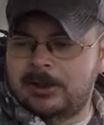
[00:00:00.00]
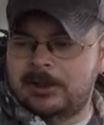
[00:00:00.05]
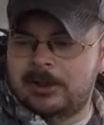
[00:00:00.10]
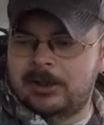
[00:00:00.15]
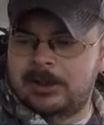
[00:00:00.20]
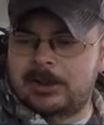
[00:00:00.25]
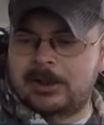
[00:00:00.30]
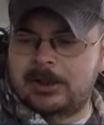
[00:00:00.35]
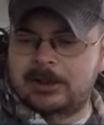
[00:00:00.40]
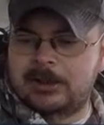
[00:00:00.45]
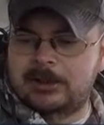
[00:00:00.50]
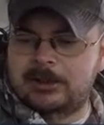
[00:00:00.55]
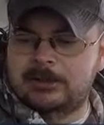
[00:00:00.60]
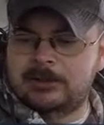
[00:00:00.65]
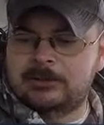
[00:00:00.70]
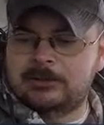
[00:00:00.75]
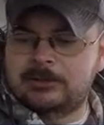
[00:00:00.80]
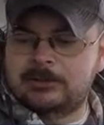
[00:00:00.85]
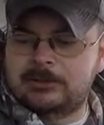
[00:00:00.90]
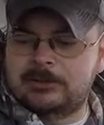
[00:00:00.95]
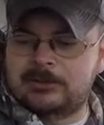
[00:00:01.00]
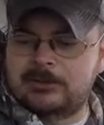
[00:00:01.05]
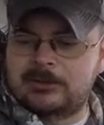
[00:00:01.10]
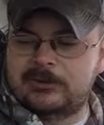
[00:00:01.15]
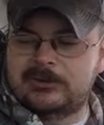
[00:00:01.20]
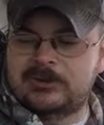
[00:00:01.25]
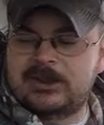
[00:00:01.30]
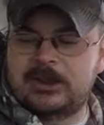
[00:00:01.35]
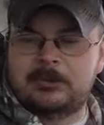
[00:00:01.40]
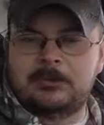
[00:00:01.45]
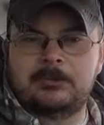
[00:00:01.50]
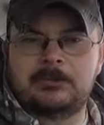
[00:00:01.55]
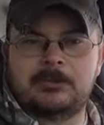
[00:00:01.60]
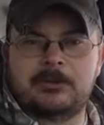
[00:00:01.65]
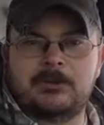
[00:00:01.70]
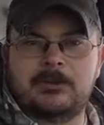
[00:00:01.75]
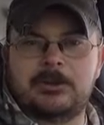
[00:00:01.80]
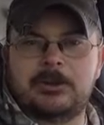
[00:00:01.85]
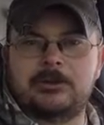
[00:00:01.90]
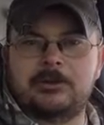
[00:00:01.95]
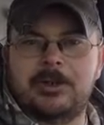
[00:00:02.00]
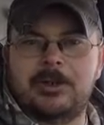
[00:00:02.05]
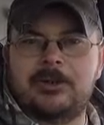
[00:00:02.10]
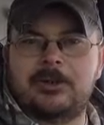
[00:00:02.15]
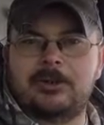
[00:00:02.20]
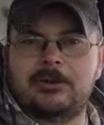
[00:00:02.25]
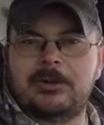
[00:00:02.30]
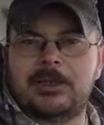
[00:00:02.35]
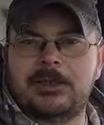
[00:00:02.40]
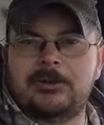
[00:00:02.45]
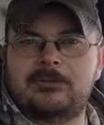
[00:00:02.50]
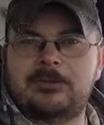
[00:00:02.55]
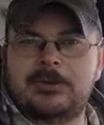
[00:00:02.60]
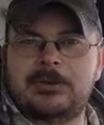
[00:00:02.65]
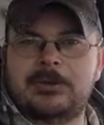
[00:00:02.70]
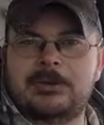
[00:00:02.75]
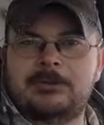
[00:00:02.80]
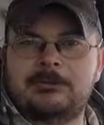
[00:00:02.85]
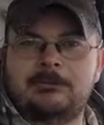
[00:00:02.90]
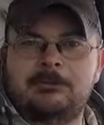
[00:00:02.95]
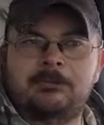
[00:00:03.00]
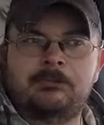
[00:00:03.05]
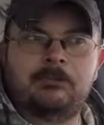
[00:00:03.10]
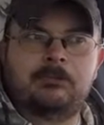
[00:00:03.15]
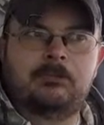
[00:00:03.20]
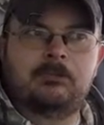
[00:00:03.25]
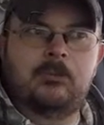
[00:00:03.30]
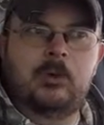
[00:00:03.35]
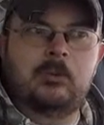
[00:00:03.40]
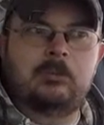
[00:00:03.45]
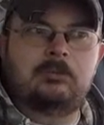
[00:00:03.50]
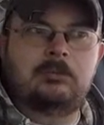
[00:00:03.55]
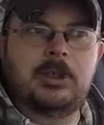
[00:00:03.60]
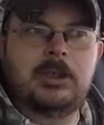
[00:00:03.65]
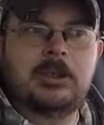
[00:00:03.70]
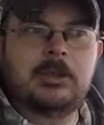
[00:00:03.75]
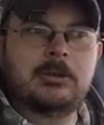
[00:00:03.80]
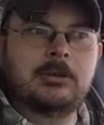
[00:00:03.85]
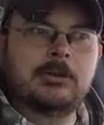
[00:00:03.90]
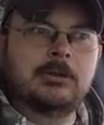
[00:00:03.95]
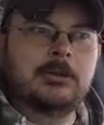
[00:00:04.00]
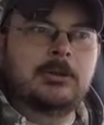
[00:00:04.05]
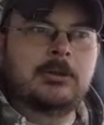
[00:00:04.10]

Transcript: uh, do something cool with your life, you know? Me.